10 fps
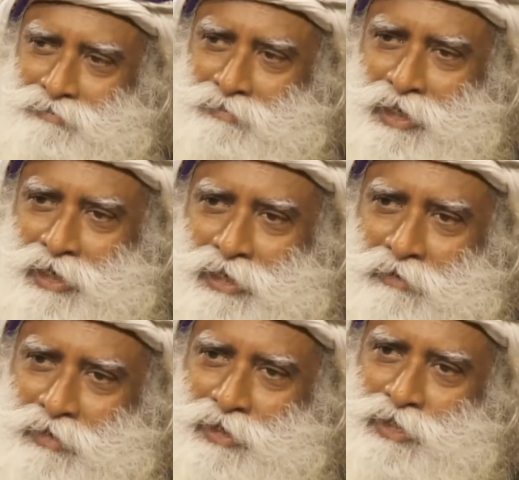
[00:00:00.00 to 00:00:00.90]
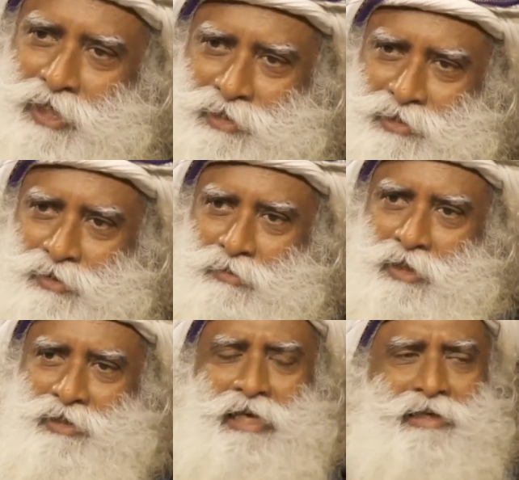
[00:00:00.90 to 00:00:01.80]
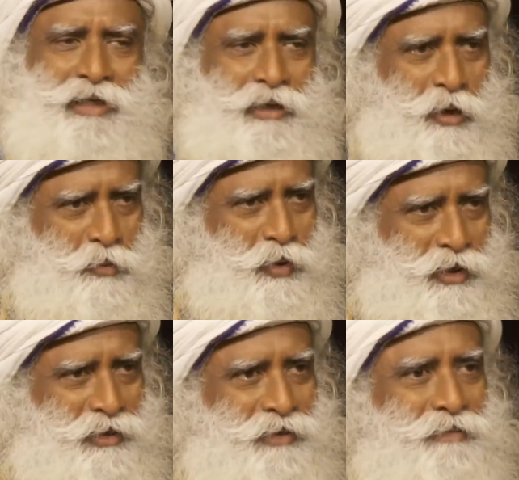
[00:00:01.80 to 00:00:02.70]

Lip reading: be in a different state, because that'll take a lot of work.